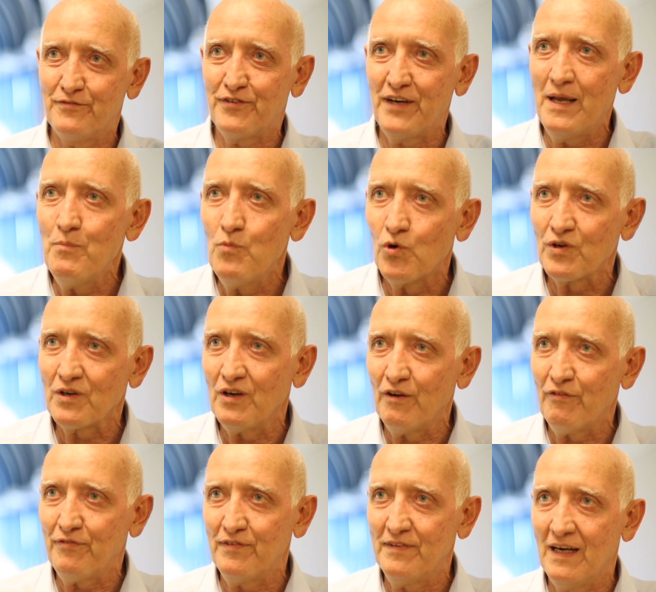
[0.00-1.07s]
framework
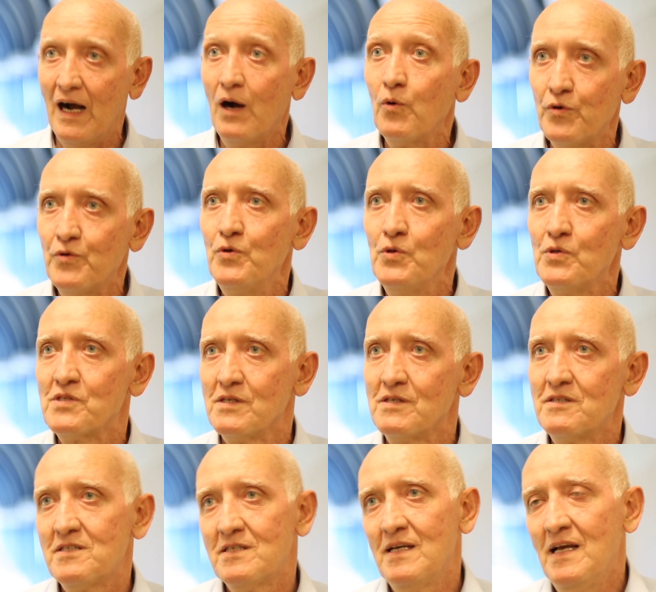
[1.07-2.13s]
of our
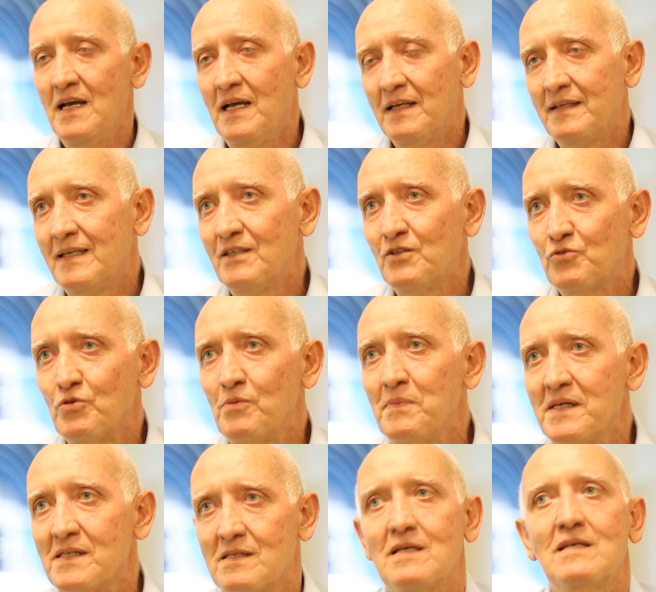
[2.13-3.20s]
users, then it will
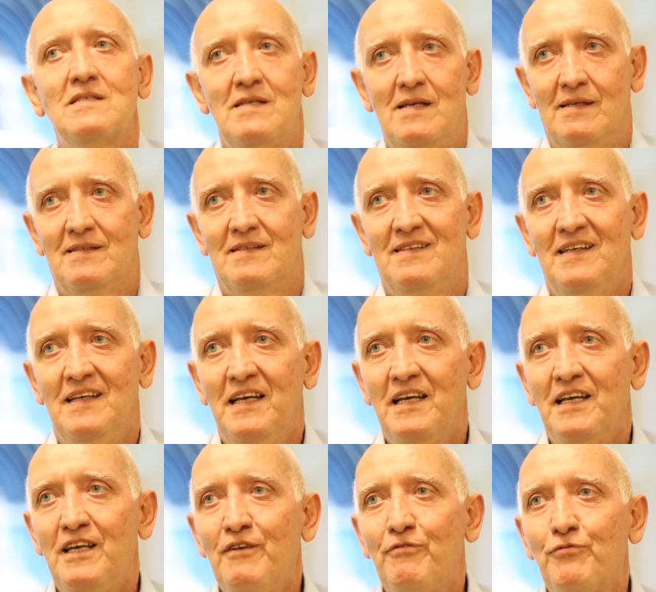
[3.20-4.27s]
be a success.
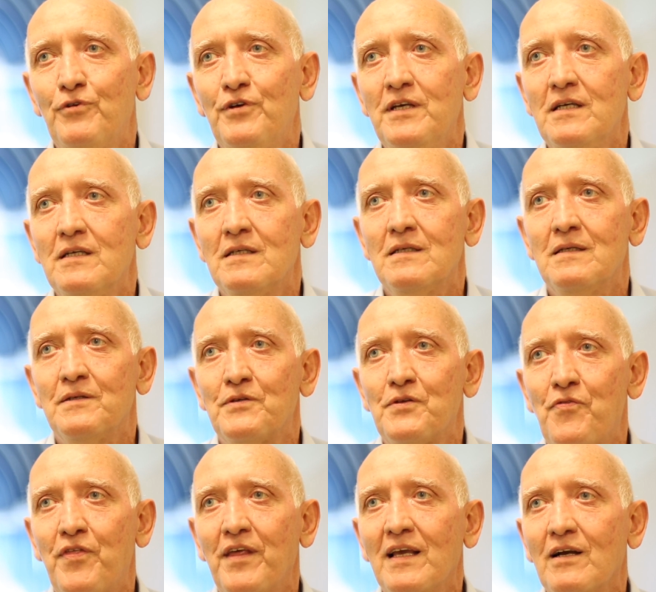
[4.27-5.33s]
If we
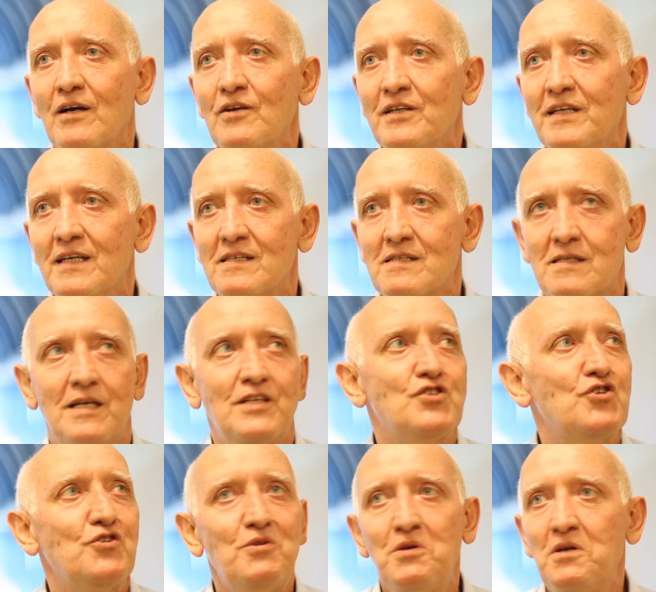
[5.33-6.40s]
think only as
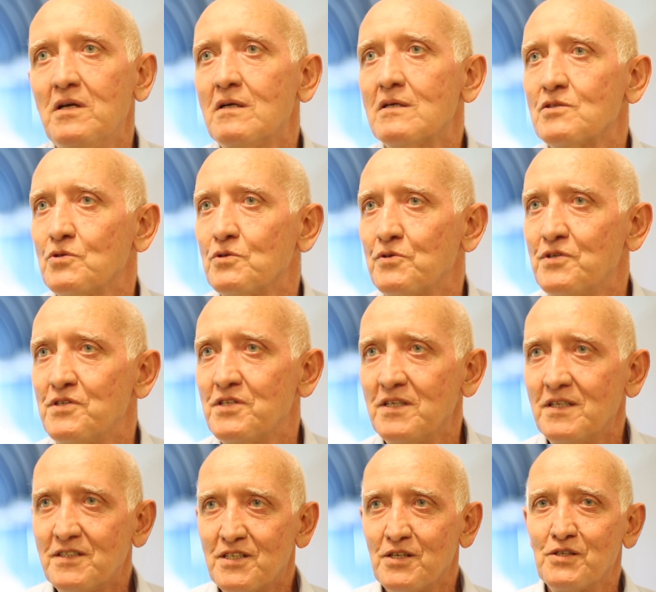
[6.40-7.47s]
engineers or
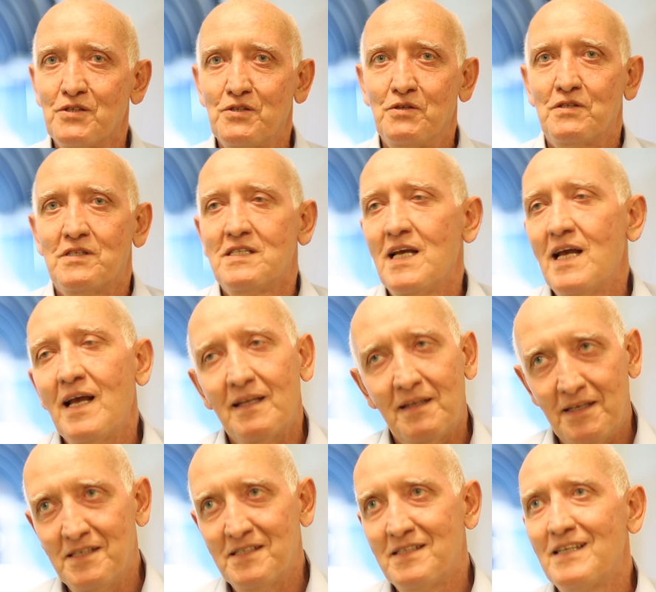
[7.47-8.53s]
researchers or
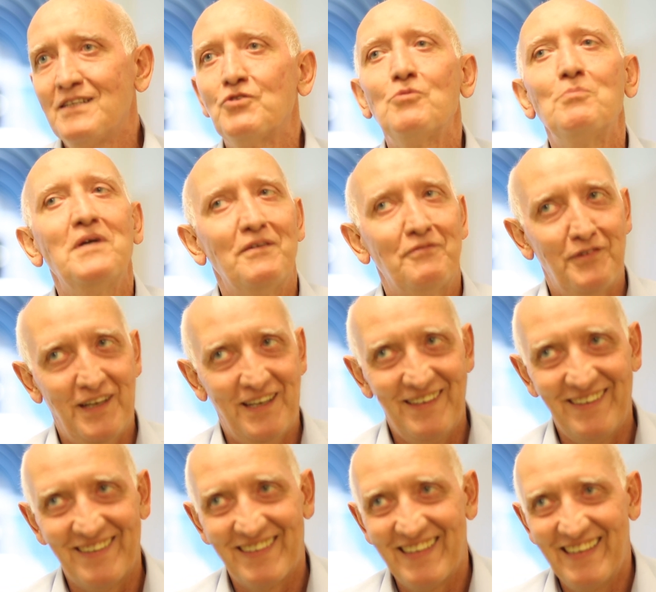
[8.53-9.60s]
scientists, it will be a
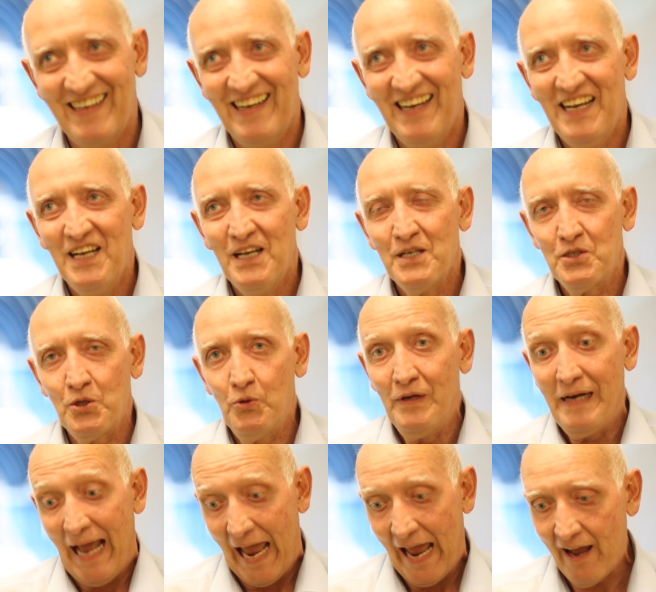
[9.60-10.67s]
failure. So
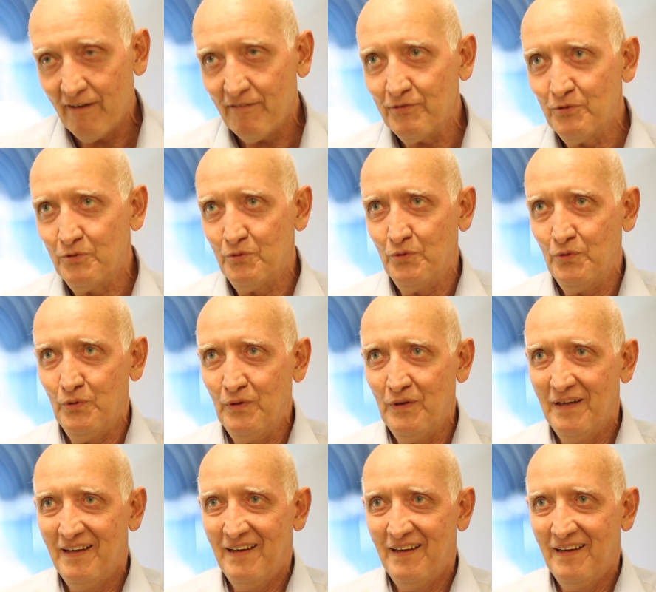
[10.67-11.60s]
you have to